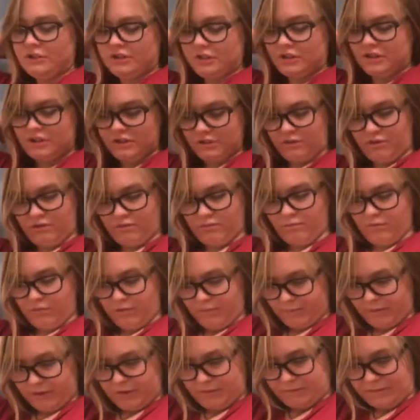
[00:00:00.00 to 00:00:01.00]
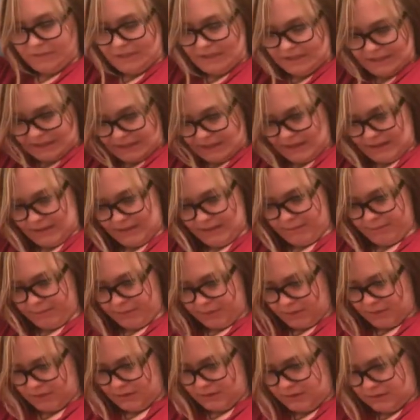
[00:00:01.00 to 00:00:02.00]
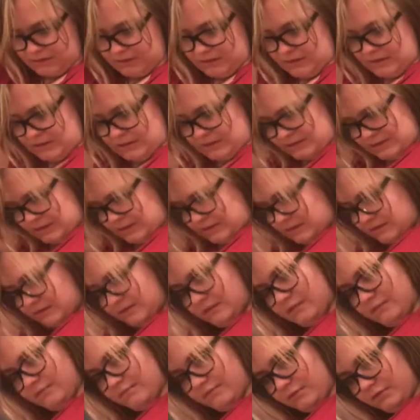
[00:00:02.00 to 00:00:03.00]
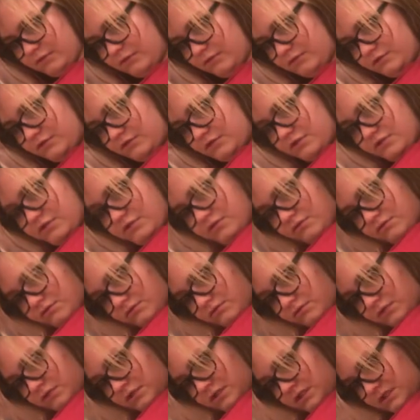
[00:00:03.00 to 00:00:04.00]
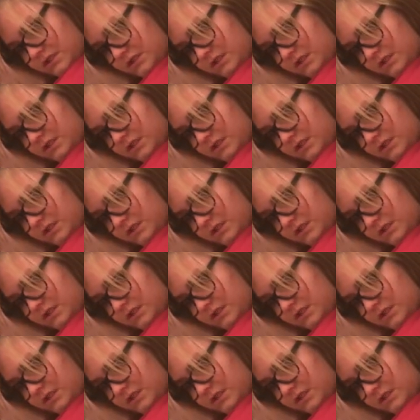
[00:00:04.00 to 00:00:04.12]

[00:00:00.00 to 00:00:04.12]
just go to Walmart, pick that up, um, go to